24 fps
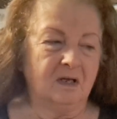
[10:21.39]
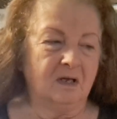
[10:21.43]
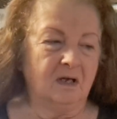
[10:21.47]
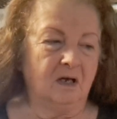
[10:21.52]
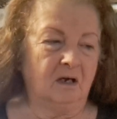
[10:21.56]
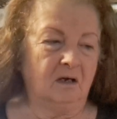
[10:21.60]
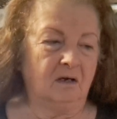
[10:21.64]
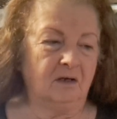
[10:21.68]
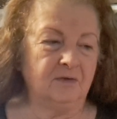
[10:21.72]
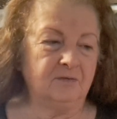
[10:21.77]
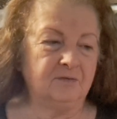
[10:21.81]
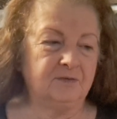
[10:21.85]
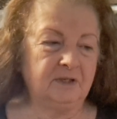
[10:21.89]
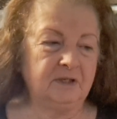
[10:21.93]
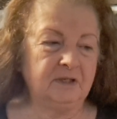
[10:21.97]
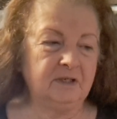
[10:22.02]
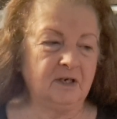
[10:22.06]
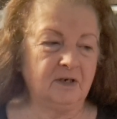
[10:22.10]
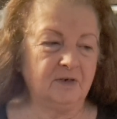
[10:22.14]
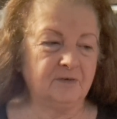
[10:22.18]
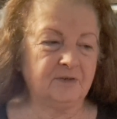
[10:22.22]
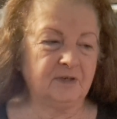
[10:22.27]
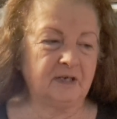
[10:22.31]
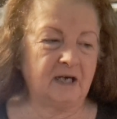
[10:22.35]
The
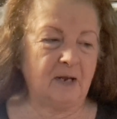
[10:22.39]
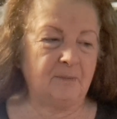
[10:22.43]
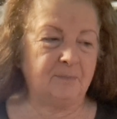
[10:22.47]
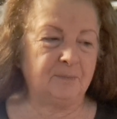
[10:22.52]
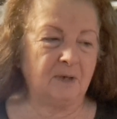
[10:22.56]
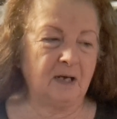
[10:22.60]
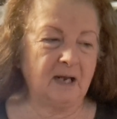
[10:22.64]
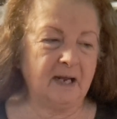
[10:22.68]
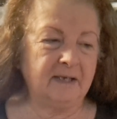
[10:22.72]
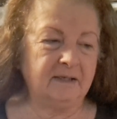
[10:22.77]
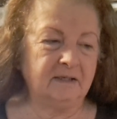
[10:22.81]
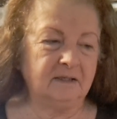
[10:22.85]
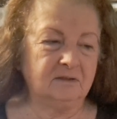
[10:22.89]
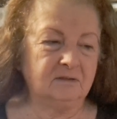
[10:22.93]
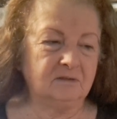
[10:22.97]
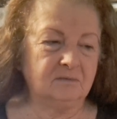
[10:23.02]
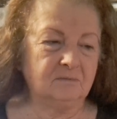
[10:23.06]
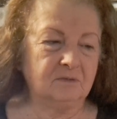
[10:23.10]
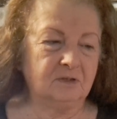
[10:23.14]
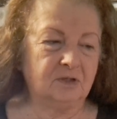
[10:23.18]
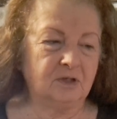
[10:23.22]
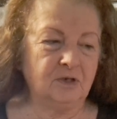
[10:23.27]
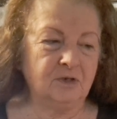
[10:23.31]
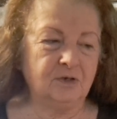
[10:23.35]
year that I planted
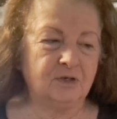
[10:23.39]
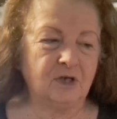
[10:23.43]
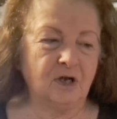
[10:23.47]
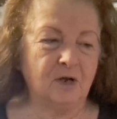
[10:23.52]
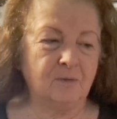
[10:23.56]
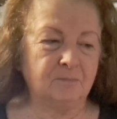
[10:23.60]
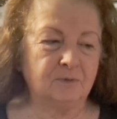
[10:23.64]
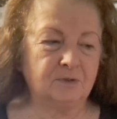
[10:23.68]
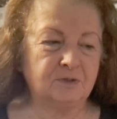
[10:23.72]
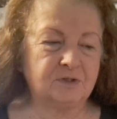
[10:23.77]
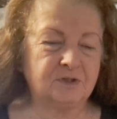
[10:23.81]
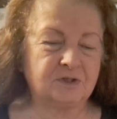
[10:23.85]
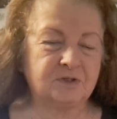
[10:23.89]
cucumbers,